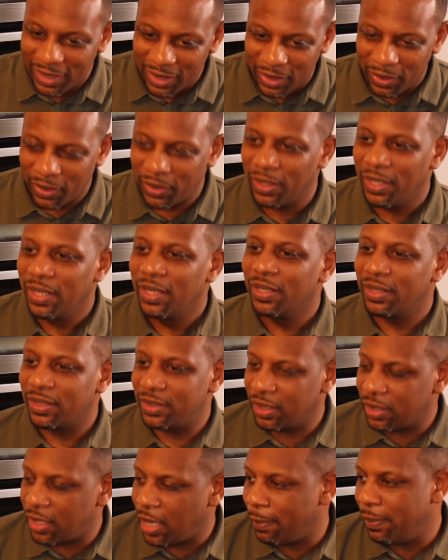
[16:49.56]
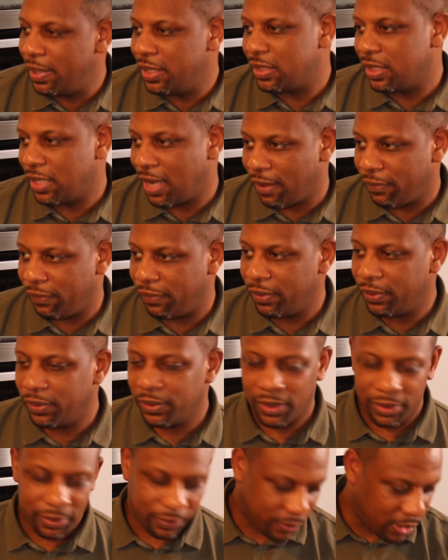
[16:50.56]
yeah this to come into that field
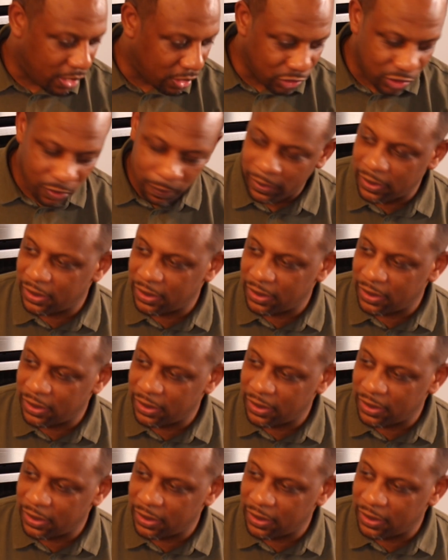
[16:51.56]
hundred